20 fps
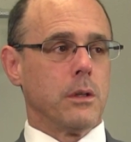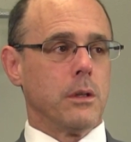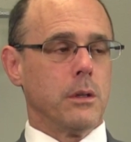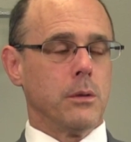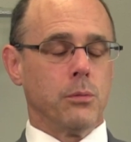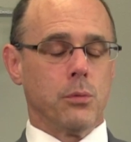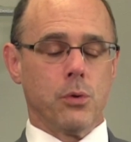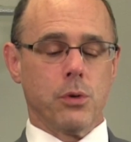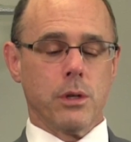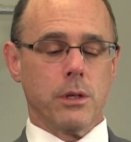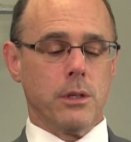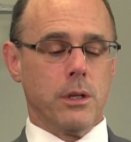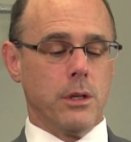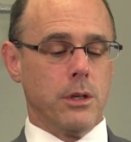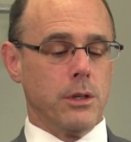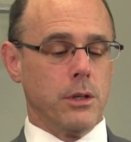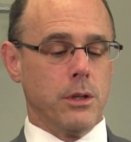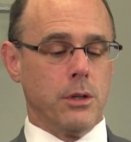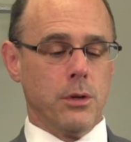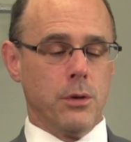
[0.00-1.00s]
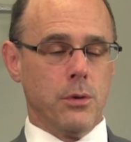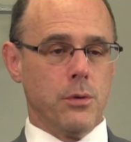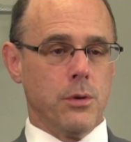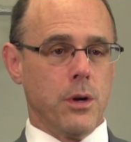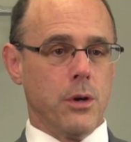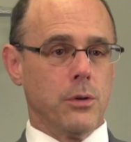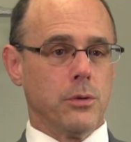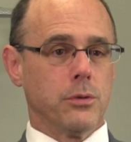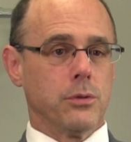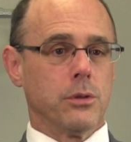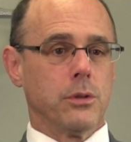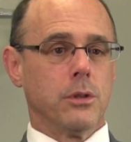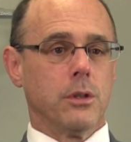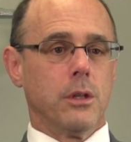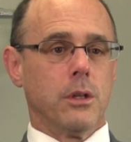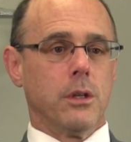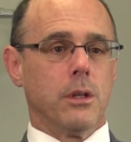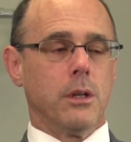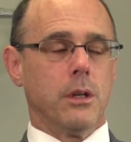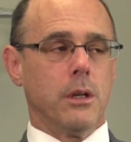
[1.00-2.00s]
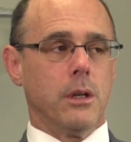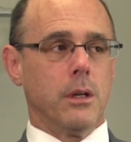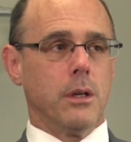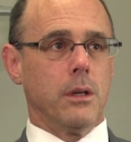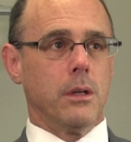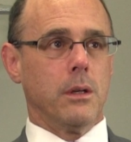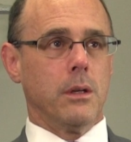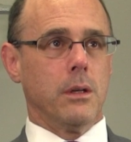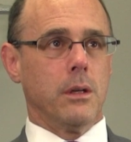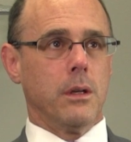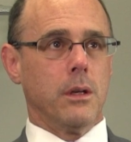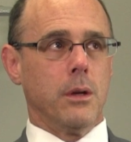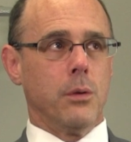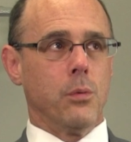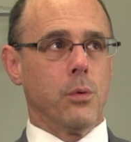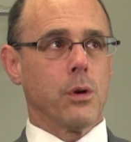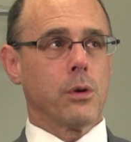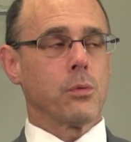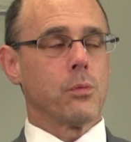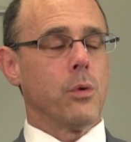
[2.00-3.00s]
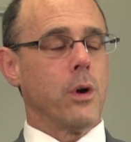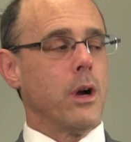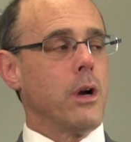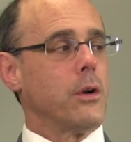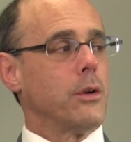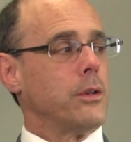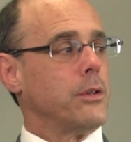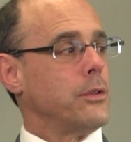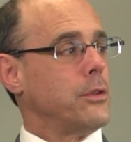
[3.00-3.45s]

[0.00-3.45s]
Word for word: and we'll continue to do those, and and they work well.